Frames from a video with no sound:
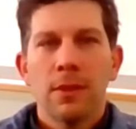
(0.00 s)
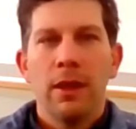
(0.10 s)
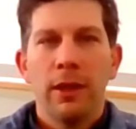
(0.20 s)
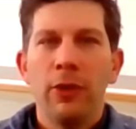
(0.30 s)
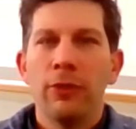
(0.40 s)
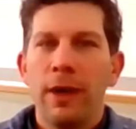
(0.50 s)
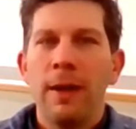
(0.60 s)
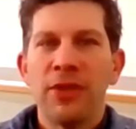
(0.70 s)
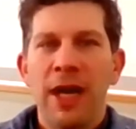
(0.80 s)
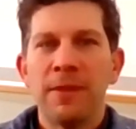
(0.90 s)
Hello,
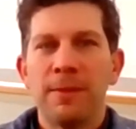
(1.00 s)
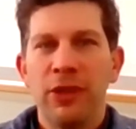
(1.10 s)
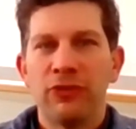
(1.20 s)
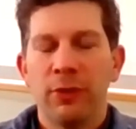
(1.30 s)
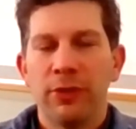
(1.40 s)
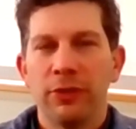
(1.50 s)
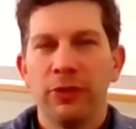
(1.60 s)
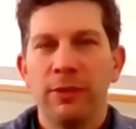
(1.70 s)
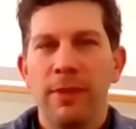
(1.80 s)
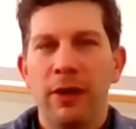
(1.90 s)
I'm Tom DiPietro with the
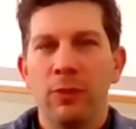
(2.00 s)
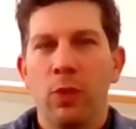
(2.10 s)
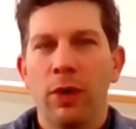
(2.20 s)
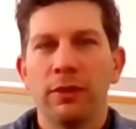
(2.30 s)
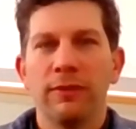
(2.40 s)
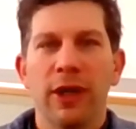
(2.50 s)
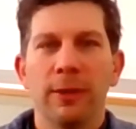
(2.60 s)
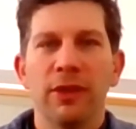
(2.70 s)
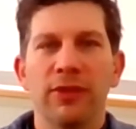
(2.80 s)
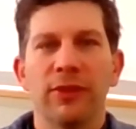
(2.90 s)
Green Mountain Water
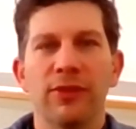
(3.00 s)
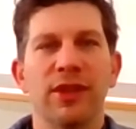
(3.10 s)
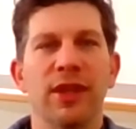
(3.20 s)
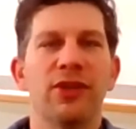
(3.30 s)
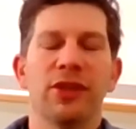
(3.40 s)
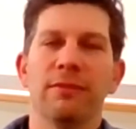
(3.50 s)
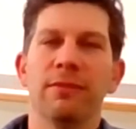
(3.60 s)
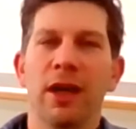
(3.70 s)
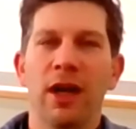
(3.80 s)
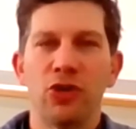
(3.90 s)
Environment Association.
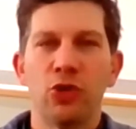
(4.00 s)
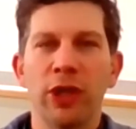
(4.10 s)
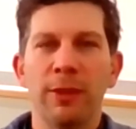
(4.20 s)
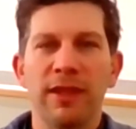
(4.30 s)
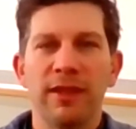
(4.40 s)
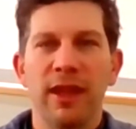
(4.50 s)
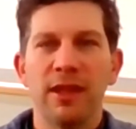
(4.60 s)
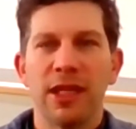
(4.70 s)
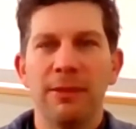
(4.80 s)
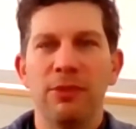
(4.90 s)
Joining me today
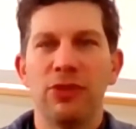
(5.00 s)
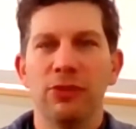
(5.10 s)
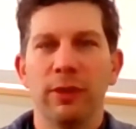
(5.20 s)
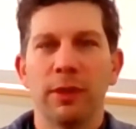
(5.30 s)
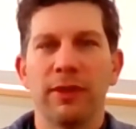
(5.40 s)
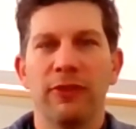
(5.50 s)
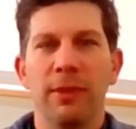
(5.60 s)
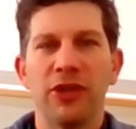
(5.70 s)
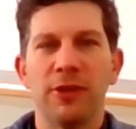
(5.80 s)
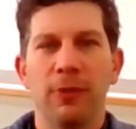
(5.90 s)
is Eamon Twohig with the
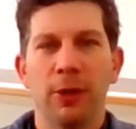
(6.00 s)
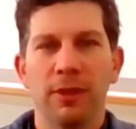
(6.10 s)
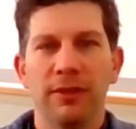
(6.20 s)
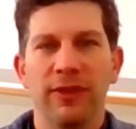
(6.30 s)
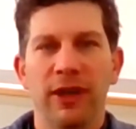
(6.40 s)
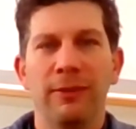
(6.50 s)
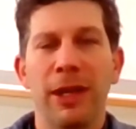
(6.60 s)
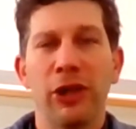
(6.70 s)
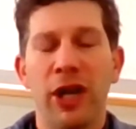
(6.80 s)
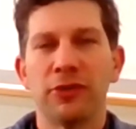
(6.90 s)
Vermont Department of
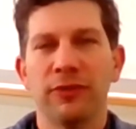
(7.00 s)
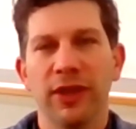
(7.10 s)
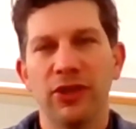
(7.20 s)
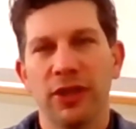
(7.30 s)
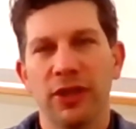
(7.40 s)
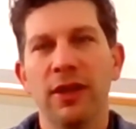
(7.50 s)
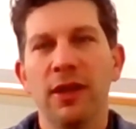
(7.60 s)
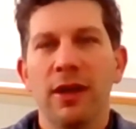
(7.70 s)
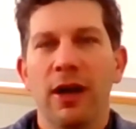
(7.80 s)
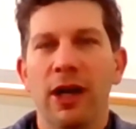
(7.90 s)
Environmental Conservation.
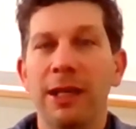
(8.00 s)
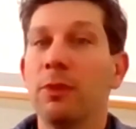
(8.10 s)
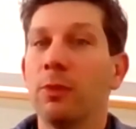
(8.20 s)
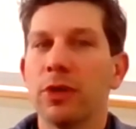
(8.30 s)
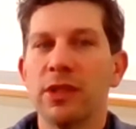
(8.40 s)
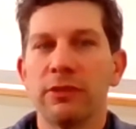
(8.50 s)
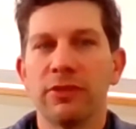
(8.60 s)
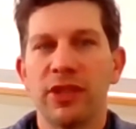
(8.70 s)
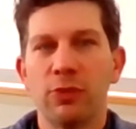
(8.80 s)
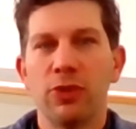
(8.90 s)
Eamon works in the
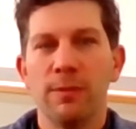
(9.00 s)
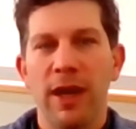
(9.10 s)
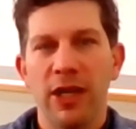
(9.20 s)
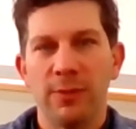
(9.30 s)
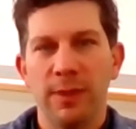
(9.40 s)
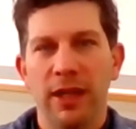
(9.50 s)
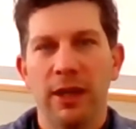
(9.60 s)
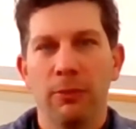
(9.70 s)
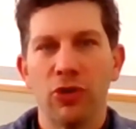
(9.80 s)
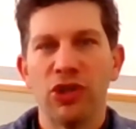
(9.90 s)
Residuals Management and
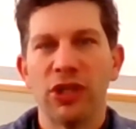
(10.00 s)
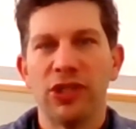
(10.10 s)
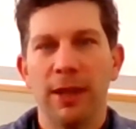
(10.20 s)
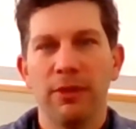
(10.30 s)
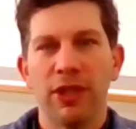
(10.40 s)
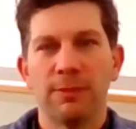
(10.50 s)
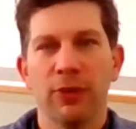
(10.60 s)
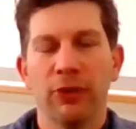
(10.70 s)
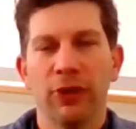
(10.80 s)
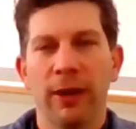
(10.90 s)
Emerging Contaminants
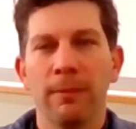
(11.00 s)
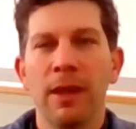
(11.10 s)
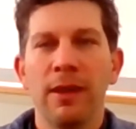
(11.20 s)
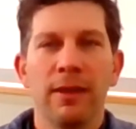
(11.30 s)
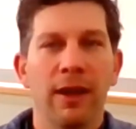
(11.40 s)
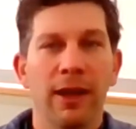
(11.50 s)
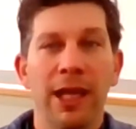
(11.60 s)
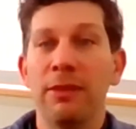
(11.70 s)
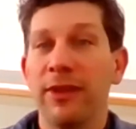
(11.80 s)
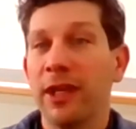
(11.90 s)
program.
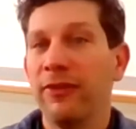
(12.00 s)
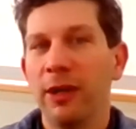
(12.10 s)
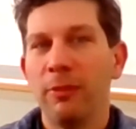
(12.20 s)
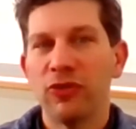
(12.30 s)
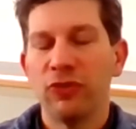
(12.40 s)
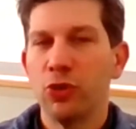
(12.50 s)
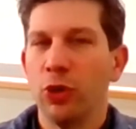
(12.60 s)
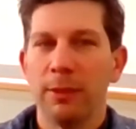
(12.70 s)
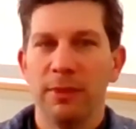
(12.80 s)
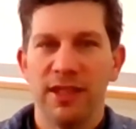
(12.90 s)
Eamon, thank you very much for
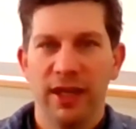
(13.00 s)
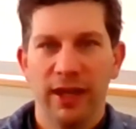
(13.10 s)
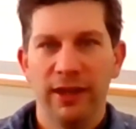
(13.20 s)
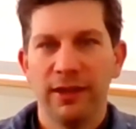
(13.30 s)
joining me today.